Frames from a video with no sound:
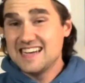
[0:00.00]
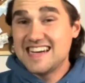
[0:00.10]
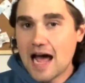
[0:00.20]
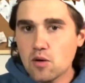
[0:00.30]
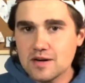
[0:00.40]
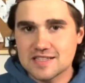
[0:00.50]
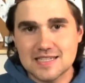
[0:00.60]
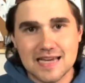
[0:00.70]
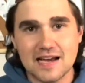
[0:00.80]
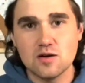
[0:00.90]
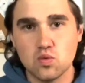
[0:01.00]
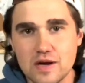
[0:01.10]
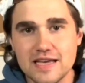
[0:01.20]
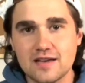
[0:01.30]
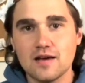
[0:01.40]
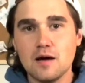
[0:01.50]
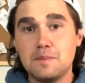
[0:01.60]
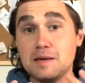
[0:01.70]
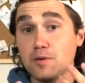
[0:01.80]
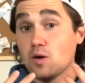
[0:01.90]
And now in its second week,
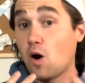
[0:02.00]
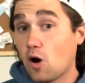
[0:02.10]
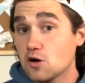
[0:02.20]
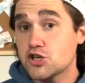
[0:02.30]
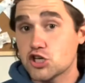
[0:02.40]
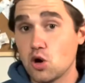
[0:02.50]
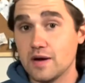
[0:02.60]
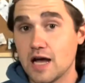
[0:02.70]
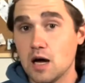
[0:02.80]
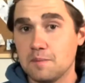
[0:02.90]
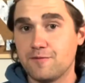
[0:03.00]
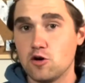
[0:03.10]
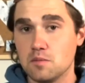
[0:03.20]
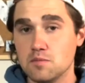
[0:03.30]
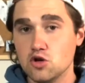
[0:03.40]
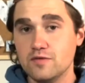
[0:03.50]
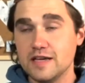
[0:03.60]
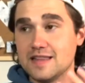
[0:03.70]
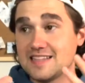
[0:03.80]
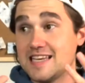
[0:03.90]
people aren't showing up for a
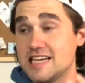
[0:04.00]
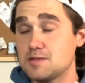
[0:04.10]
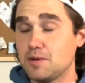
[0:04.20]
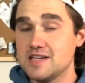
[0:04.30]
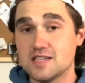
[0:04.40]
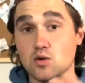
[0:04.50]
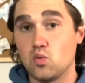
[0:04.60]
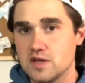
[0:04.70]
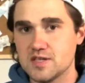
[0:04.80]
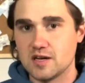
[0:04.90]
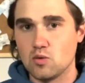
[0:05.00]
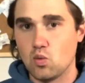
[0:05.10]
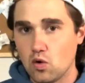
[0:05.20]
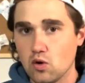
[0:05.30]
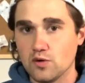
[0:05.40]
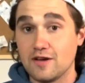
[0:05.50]
movie that takes place in the Wizarding World,